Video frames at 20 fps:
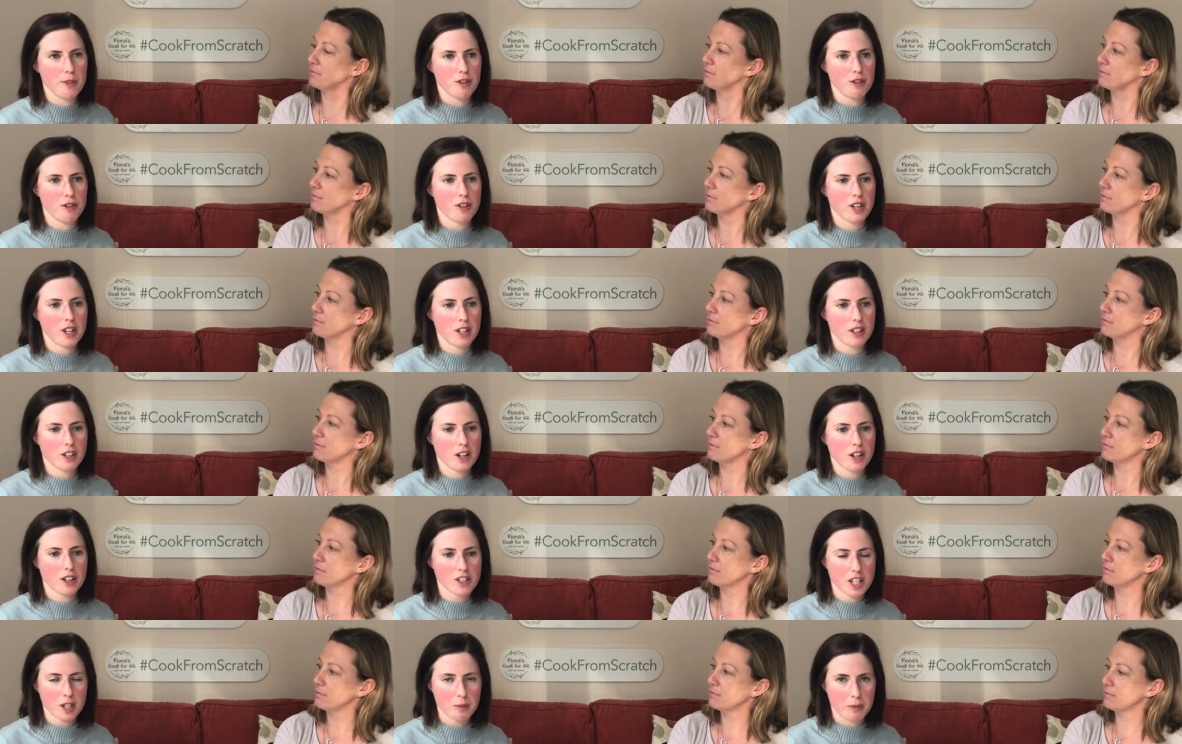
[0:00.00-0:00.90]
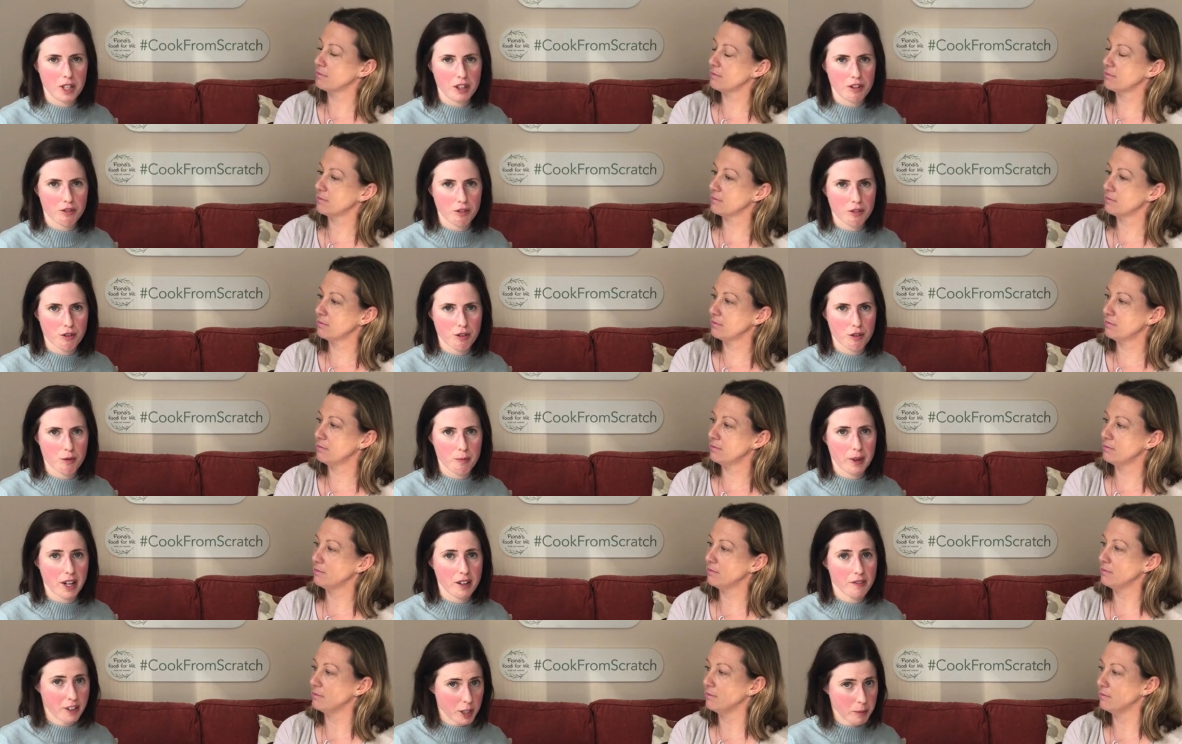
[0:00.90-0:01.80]
Speaker 1: you can contact me through
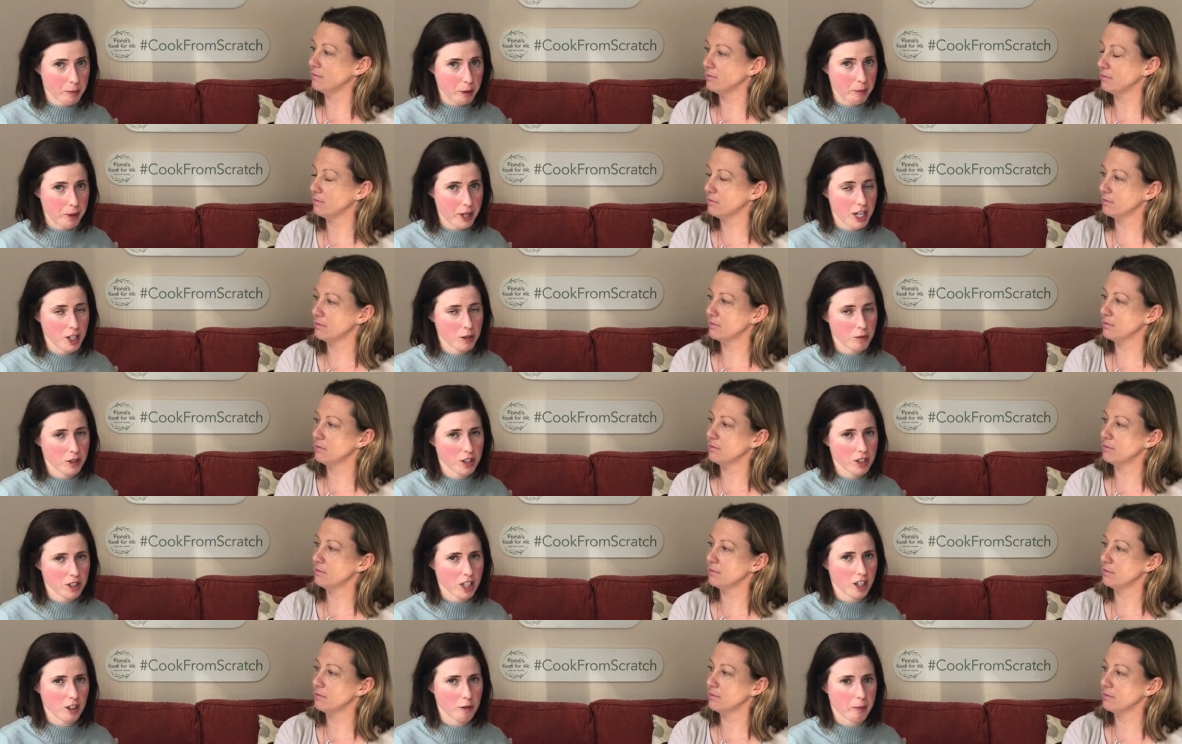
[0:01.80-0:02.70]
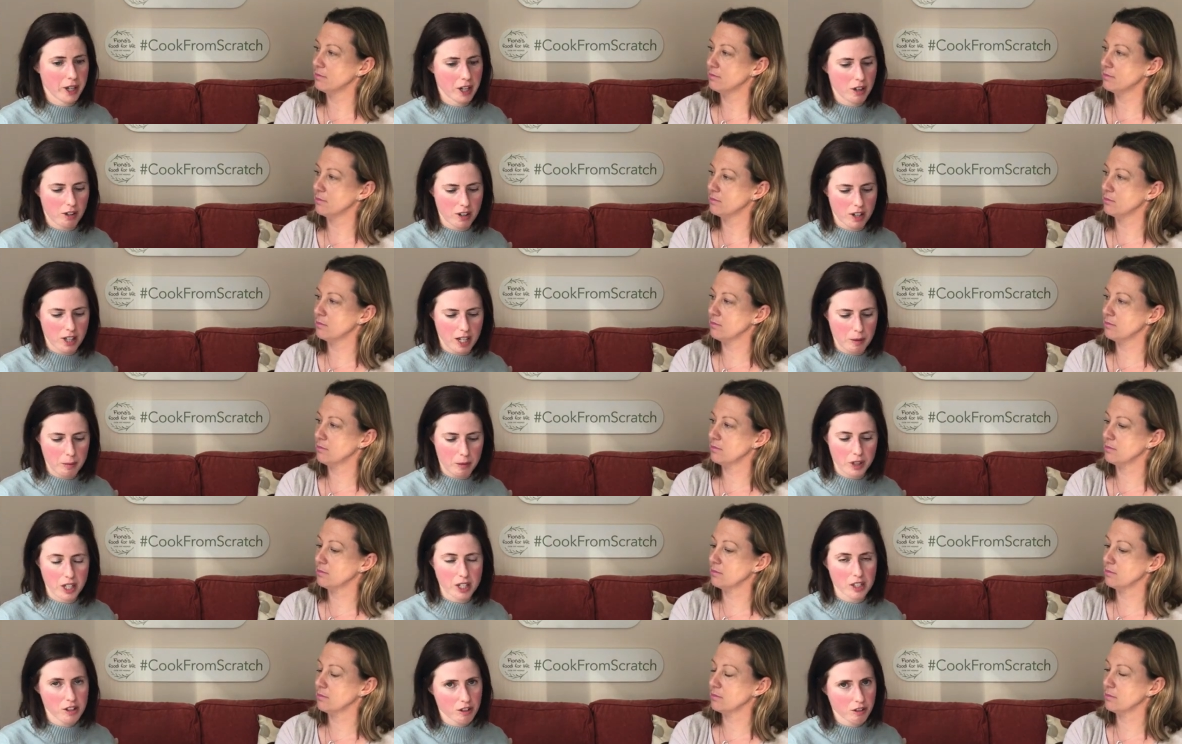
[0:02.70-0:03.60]
my Facebook page, which is Health by Orla. I'm
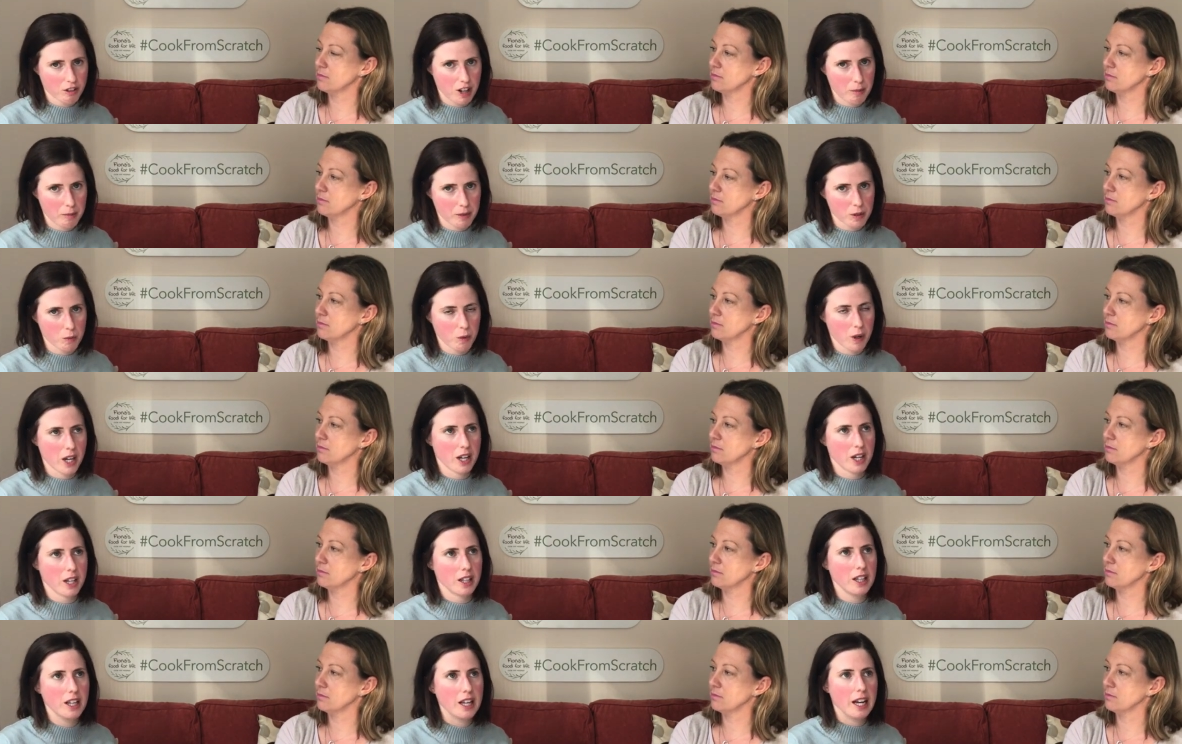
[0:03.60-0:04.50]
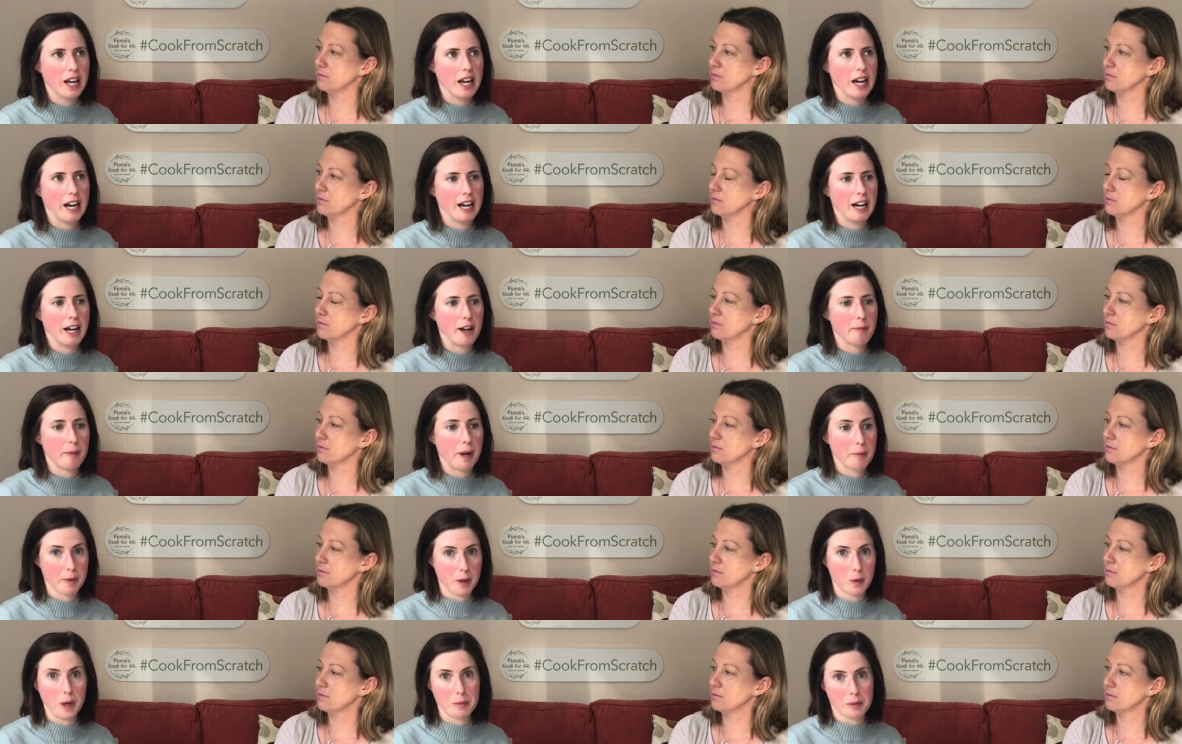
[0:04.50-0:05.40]
on Instagram as well, and
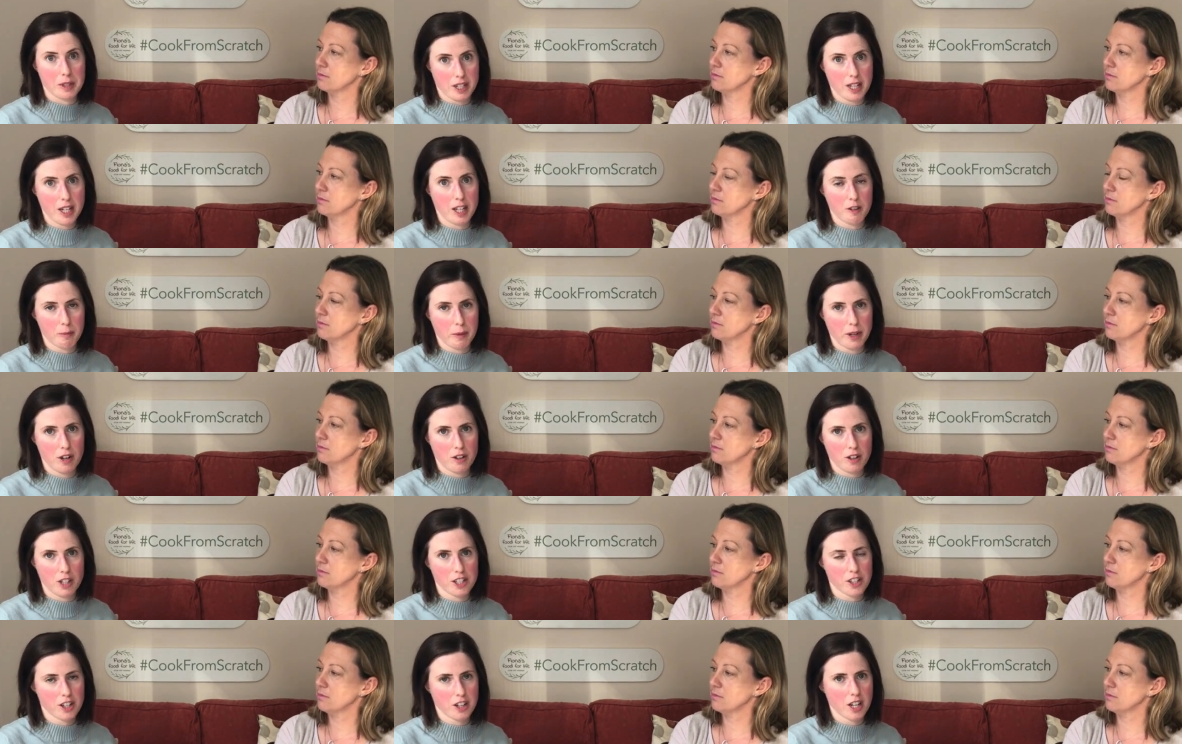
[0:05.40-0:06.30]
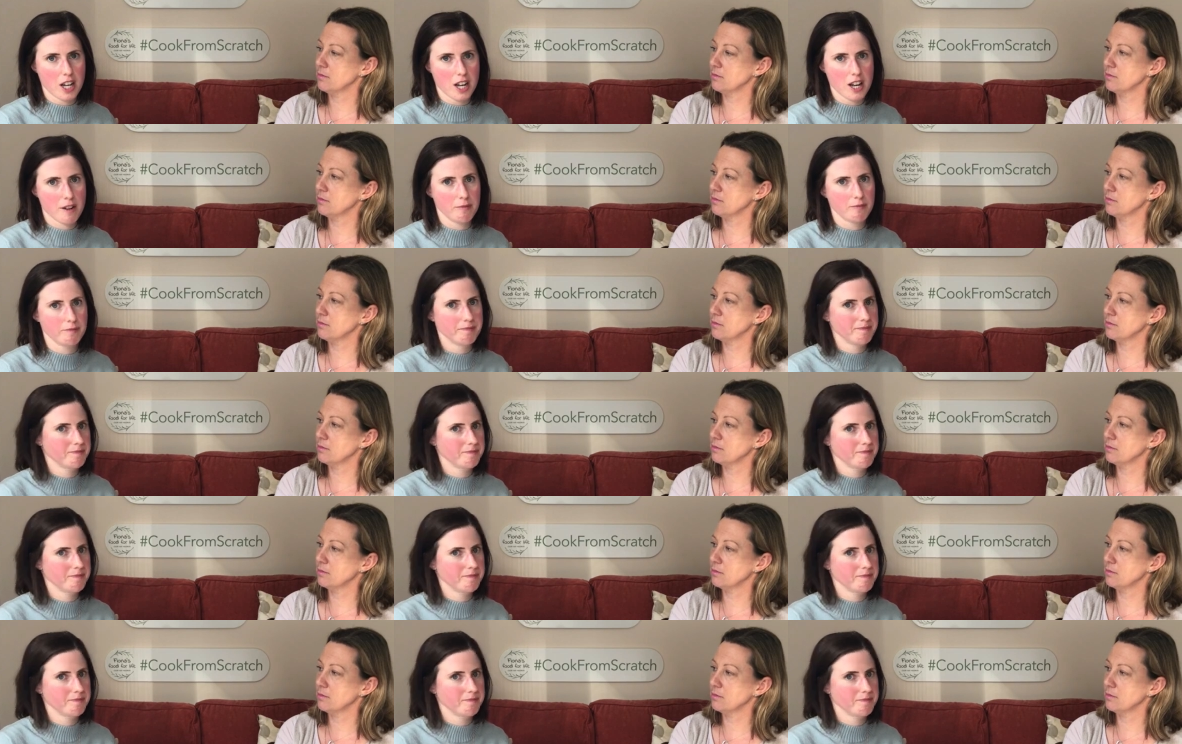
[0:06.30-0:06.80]
my website, healthbyorla.ie.